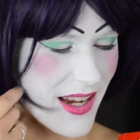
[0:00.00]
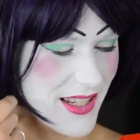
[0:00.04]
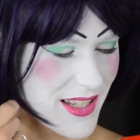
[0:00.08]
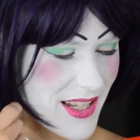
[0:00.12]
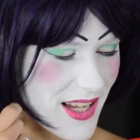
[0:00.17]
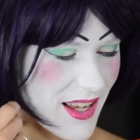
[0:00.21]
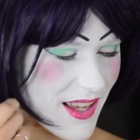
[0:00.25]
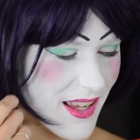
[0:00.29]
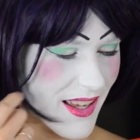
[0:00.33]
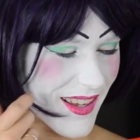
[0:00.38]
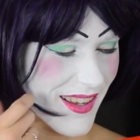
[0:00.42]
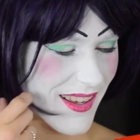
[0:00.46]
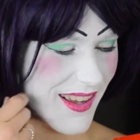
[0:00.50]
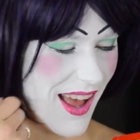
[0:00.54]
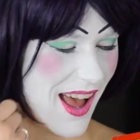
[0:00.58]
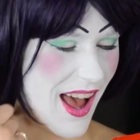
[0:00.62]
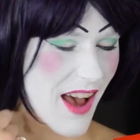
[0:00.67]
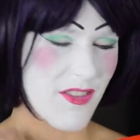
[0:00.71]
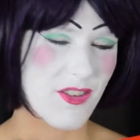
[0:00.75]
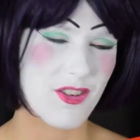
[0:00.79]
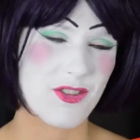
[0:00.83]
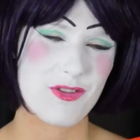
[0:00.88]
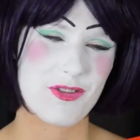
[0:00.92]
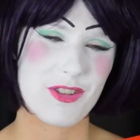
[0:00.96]
to
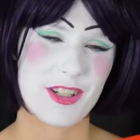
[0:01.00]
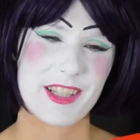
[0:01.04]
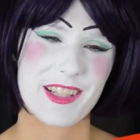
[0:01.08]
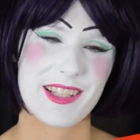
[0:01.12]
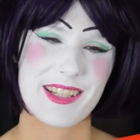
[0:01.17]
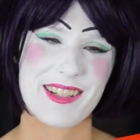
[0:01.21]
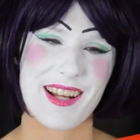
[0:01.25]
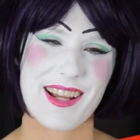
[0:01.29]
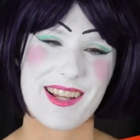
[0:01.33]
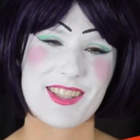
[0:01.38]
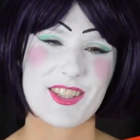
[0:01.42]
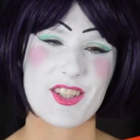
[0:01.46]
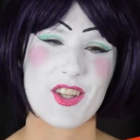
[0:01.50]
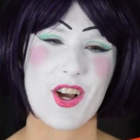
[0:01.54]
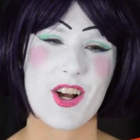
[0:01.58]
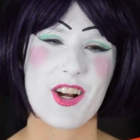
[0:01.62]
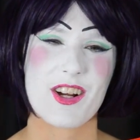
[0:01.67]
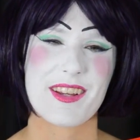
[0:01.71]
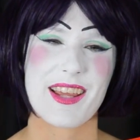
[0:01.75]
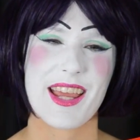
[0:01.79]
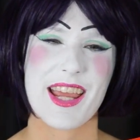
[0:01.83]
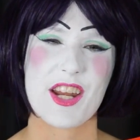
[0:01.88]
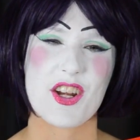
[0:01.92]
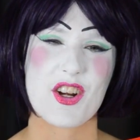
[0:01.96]
have a really nice
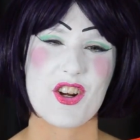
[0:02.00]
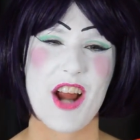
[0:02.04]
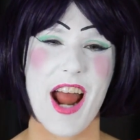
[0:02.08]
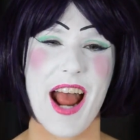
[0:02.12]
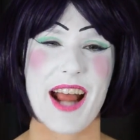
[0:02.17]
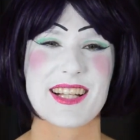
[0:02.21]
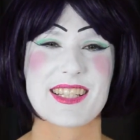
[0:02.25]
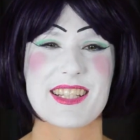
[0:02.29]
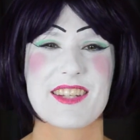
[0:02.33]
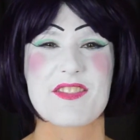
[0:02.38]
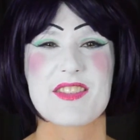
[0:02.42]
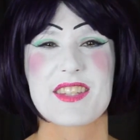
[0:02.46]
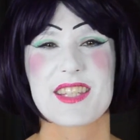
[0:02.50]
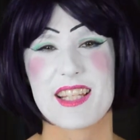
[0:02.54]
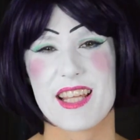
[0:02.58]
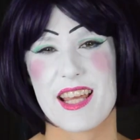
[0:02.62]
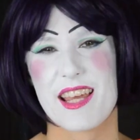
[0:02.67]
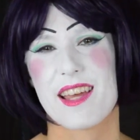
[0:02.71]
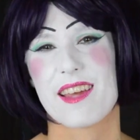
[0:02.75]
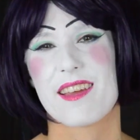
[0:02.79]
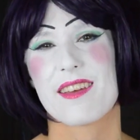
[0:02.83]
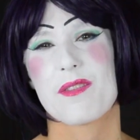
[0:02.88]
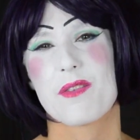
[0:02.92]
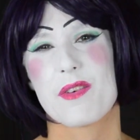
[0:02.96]
long interactive
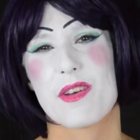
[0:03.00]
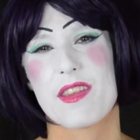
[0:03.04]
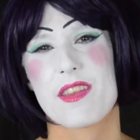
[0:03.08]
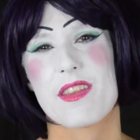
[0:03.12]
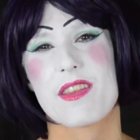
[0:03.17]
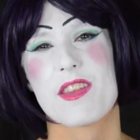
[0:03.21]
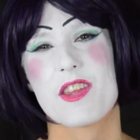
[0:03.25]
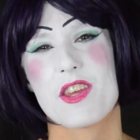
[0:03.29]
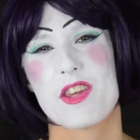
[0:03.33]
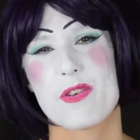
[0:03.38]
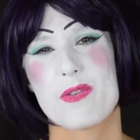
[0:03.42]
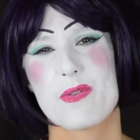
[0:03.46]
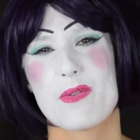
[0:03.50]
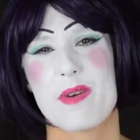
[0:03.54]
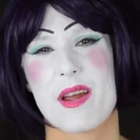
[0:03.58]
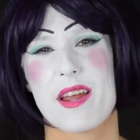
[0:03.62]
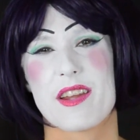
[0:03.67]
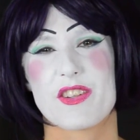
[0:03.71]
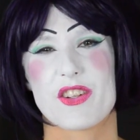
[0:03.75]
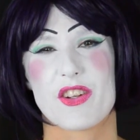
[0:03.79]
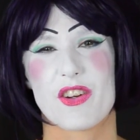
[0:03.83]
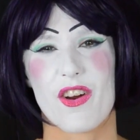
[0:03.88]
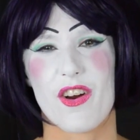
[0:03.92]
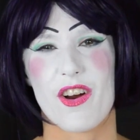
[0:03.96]
skit with you
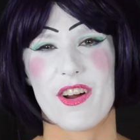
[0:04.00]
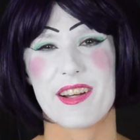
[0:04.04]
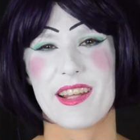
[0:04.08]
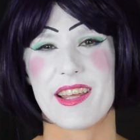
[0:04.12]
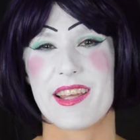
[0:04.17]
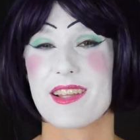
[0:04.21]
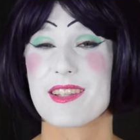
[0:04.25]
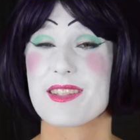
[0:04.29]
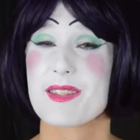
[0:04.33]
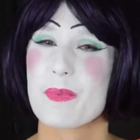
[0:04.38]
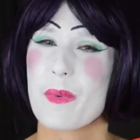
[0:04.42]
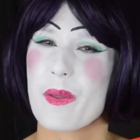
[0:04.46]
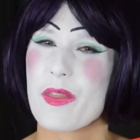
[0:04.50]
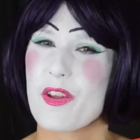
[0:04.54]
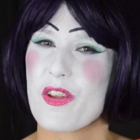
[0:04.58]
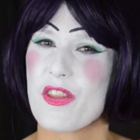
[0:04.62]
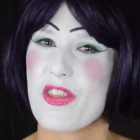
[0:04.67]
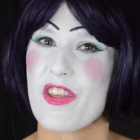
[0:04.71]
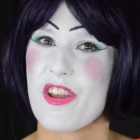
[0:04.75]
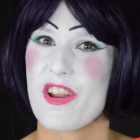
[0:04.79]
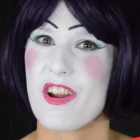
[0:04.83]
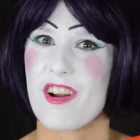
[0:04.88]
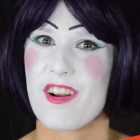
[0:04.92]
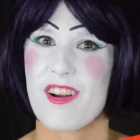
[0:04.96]
and your audience, whether
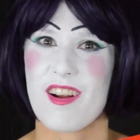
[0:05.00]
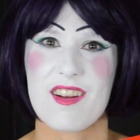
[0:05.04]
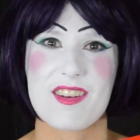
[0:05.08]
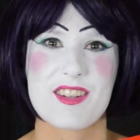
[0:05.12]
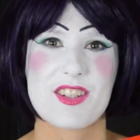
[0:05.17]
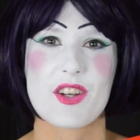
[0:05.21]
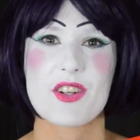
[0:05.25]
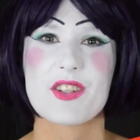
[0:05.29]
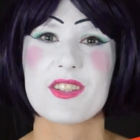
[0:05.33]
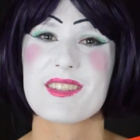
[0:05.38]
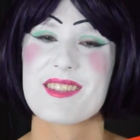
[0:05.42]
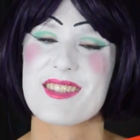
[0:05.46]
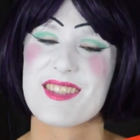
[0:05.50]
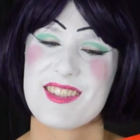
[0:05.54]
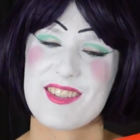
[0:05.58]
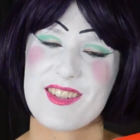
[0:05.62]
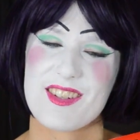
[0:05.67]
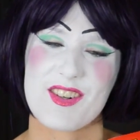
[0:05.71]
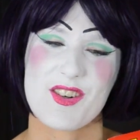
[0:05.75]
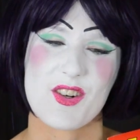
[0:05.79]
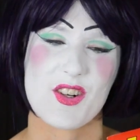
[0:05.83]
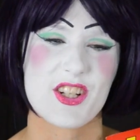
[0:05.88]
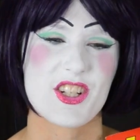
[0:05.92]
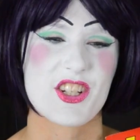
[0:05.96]
they're adults
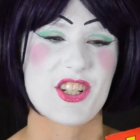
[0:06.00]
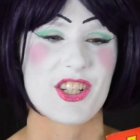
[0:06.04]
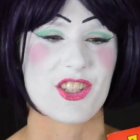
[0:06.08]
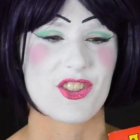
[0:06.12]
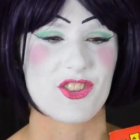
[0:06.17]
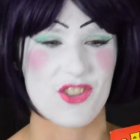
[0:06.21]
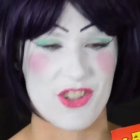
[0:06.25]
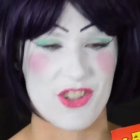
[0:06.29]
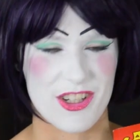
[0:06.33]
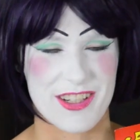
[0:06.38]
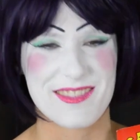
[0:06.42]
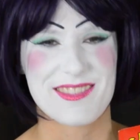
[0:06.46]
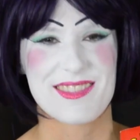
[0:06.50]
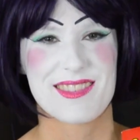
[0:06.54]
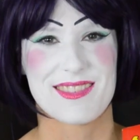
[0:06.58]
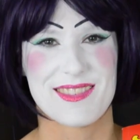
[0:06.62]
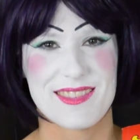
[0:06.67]
or children.